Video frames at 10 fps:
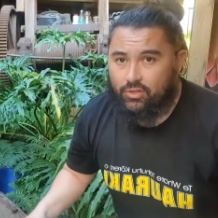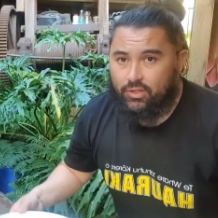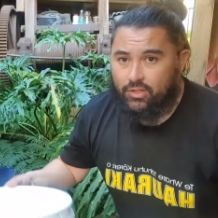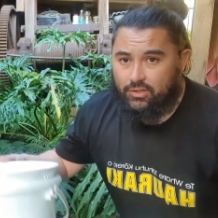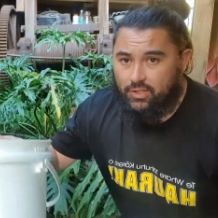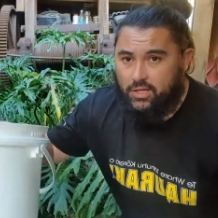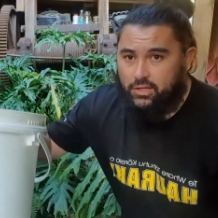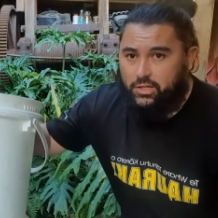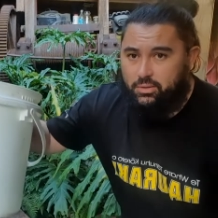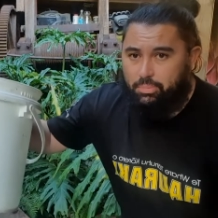to get a 10
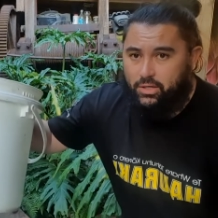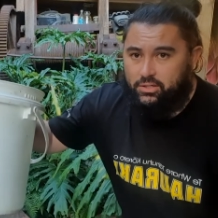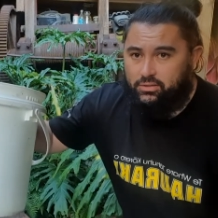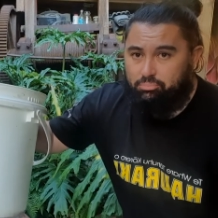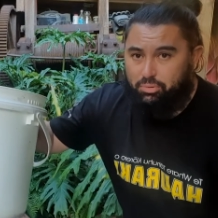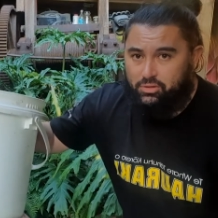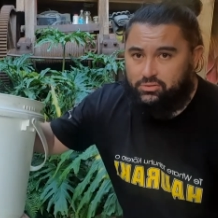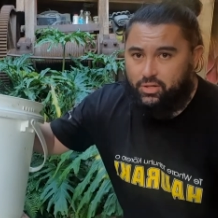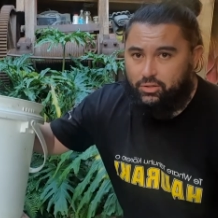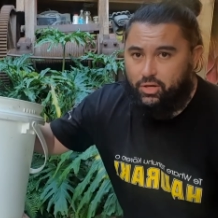litre bucket
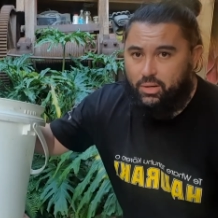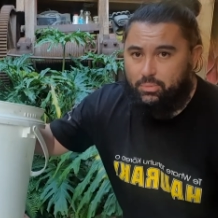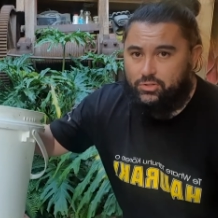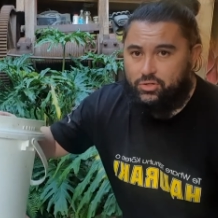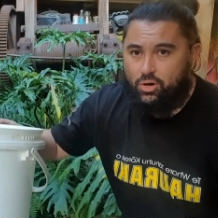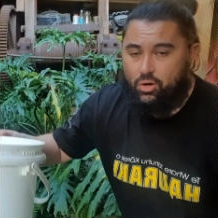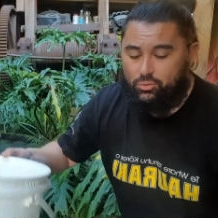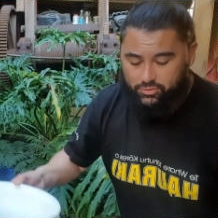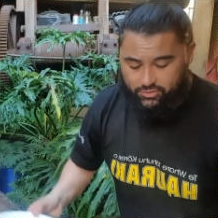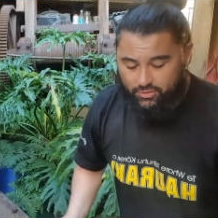because I know how much it
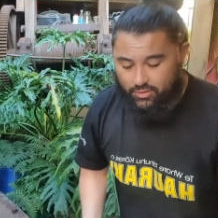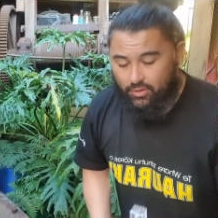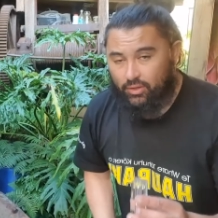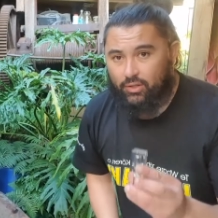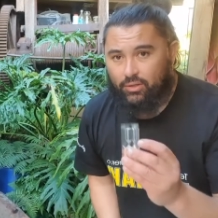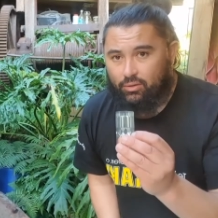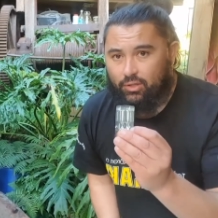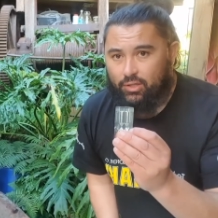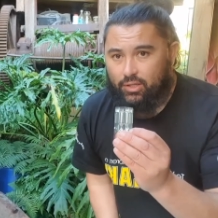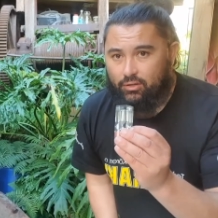holds, and I'm
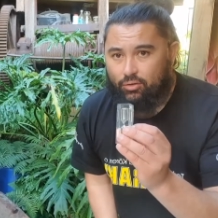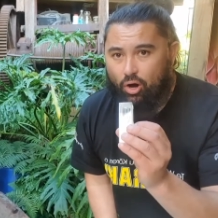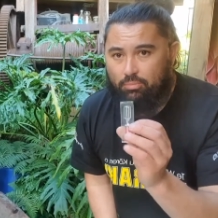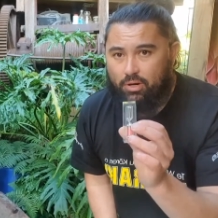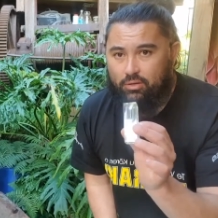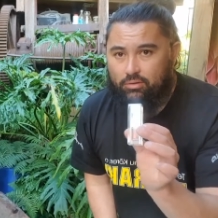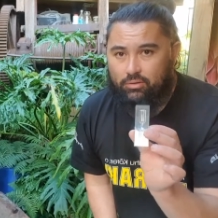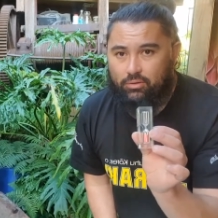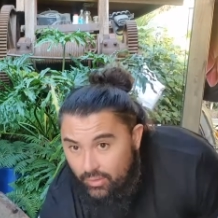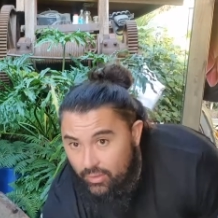going to get a timer,
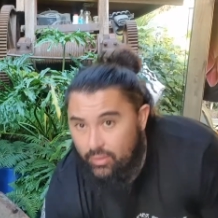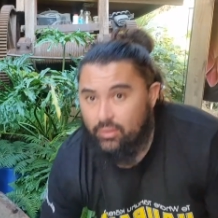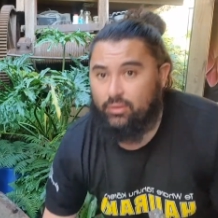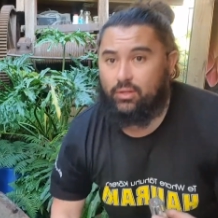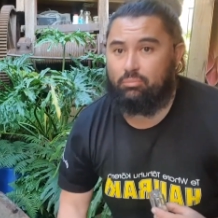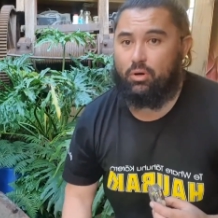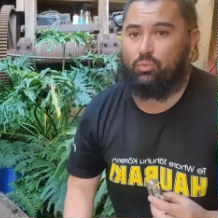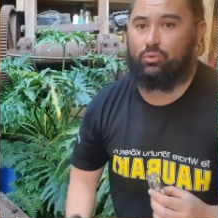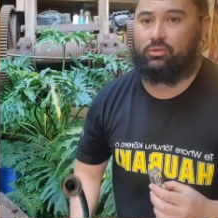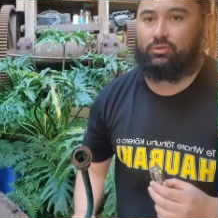get my
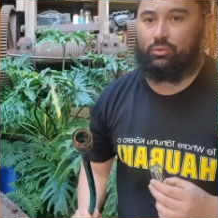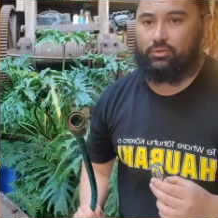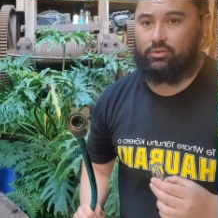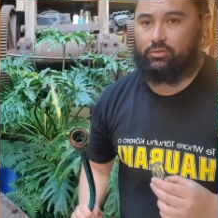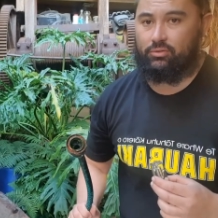water source,